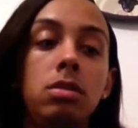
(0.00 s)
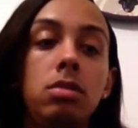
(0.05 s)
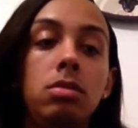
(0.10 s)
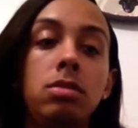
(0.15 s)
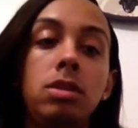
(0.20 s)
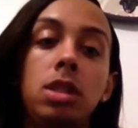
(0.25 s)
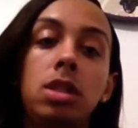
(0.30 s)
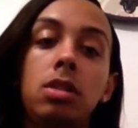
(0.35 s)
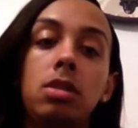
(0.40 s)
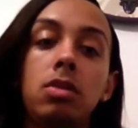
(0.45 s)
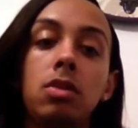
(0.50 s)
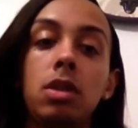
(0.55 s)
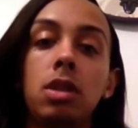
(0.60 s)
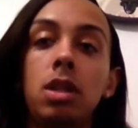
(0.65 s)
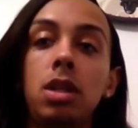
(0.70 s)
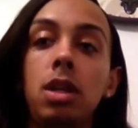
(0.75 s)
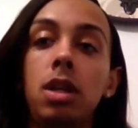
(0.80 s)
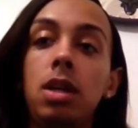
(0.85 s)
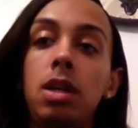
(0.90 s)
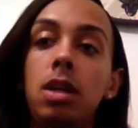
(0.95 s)
That's
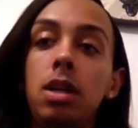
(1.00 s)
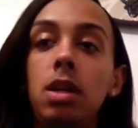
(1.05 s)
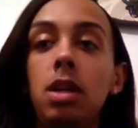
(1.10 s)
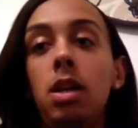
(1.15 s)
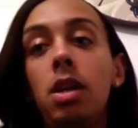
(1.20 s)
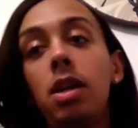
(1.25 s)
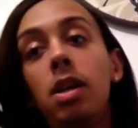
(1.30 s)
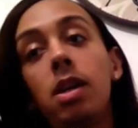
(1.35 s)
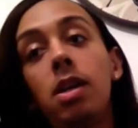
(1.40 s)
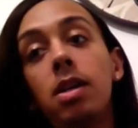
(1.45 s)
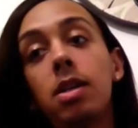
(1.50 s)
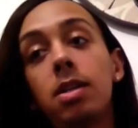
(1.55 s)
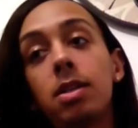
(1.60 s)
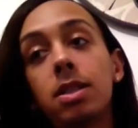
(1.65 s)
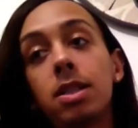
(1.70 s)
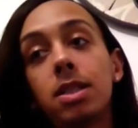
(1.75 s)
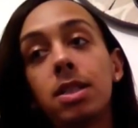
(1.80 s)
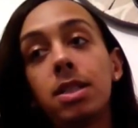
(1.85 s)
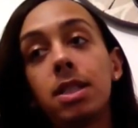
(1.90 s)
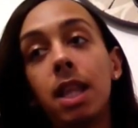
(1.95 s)
really it.
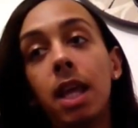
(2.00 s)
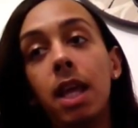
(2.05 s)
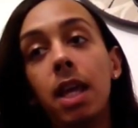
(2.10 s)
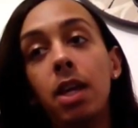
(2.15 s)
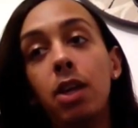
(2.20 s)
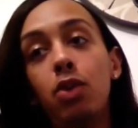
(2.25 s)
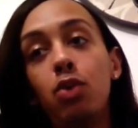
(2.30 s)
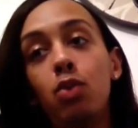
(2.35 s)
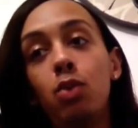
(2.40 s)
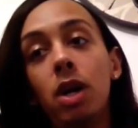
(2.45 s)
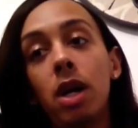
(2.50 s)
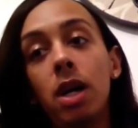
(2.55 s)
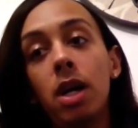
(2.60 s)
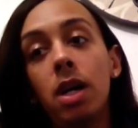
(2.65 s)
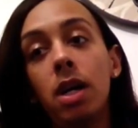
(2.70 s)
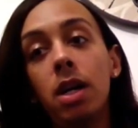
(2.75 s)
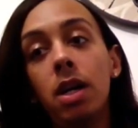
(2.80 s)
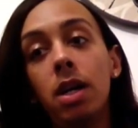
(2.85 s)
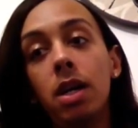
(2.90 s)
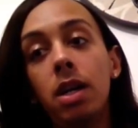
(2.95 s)
Thank you
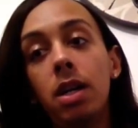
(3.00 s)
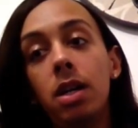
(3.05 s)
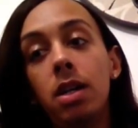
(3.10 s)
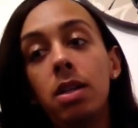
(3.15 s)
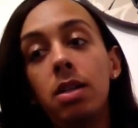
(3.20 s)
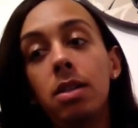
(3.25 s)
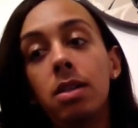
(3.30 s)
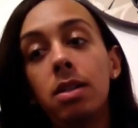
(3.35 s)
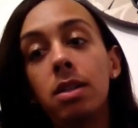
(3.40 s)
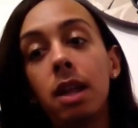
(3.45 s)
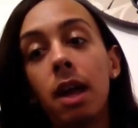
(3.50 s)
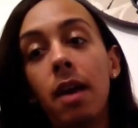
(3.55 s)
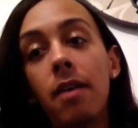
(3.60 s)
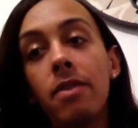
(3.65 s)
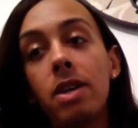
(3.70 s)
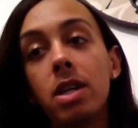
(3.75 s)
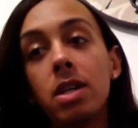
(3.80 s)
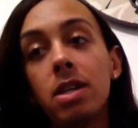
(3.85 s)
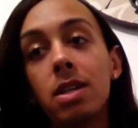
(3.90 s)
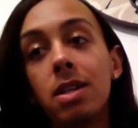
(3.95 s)
guys. Have
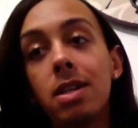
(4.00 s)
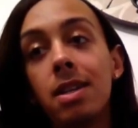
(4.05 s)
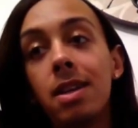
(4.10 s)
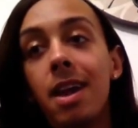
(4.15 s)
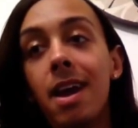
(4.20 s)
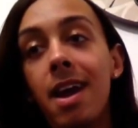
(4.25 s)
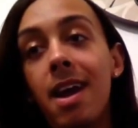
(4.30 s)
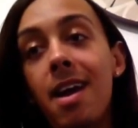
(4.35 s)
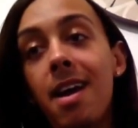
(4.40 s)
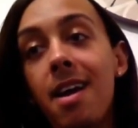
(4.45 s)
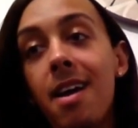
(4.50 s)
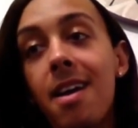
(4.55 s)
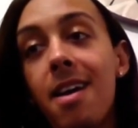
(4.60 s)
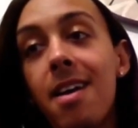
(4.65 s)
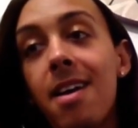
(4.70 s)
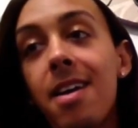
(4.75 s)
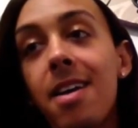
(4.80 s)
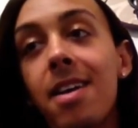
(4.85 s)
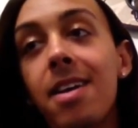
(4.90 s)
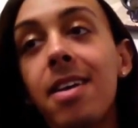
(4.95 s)
a good
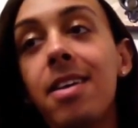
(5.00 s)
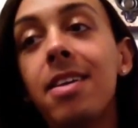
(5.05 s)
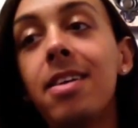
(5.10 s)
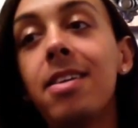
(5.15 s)
night.